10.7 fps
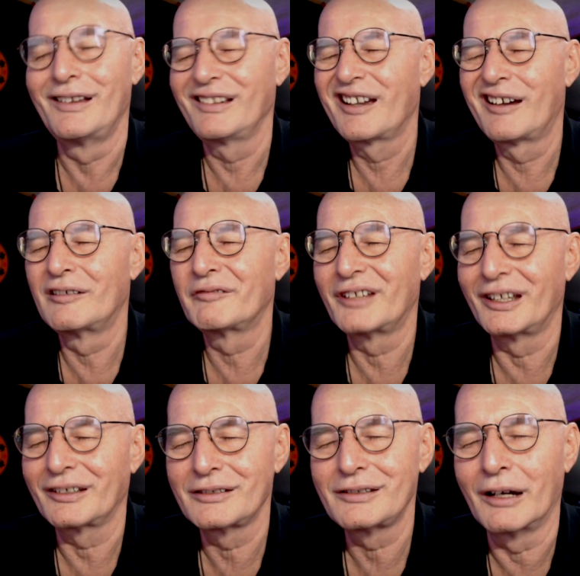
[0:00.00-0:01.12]
kind of
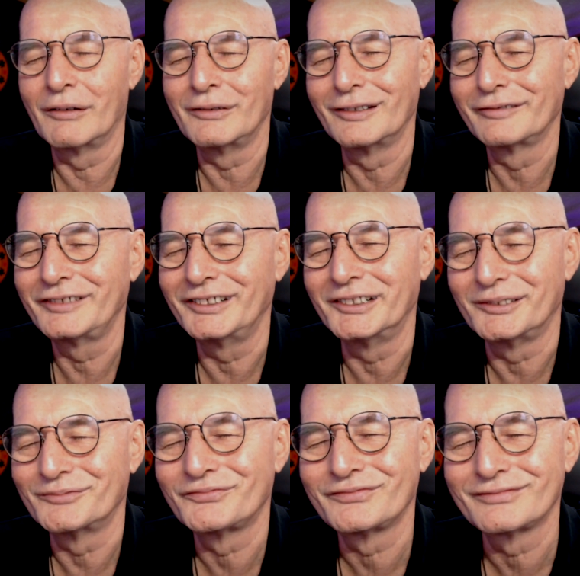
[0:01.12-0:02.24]
like a downer
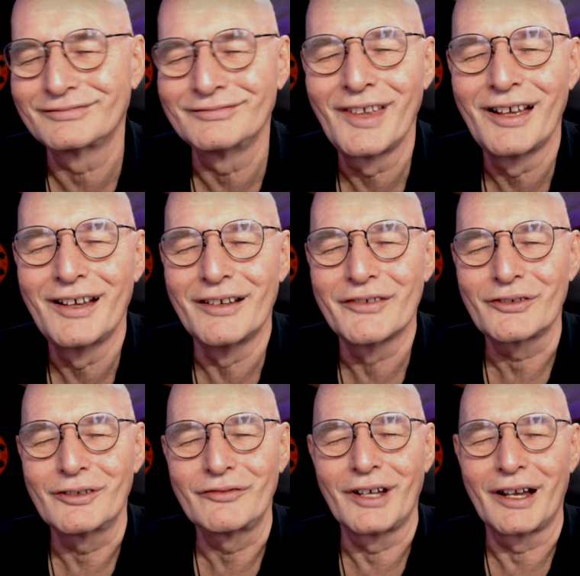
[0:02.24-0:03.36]
feeling. Mm-hmm.
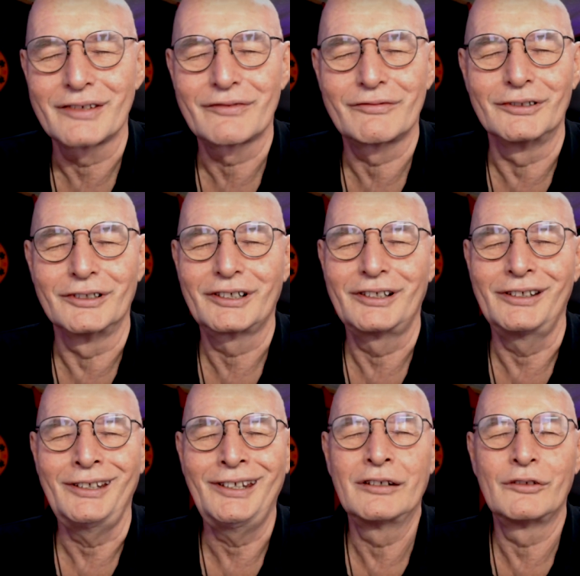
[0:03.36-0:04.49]
So we ask for a
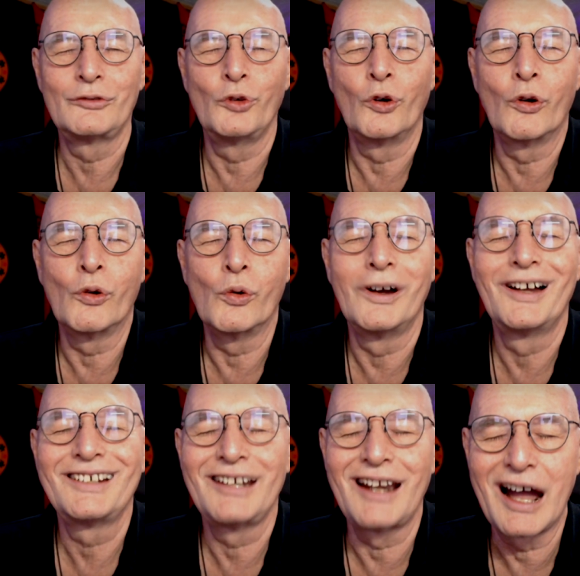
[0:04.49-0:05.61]
clean no
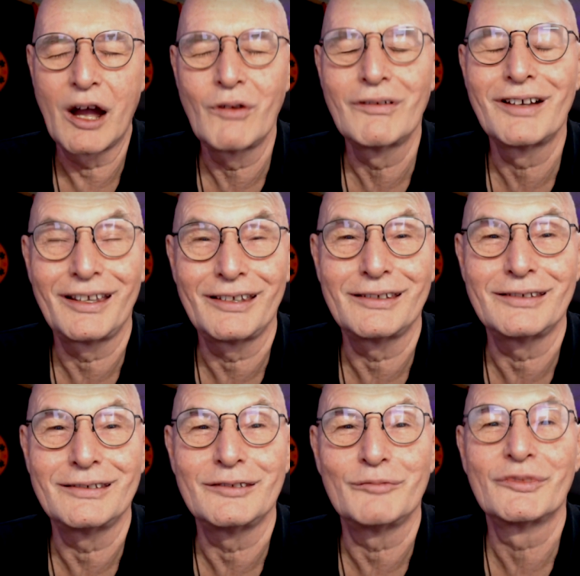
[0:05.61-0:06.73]
now.
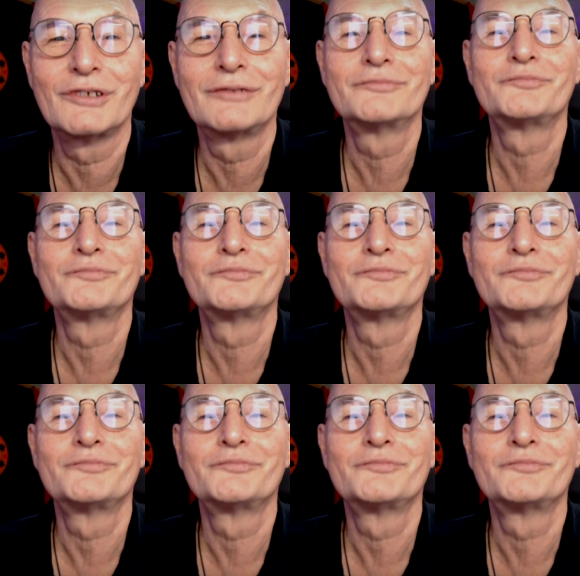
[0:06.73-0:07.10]
Amen.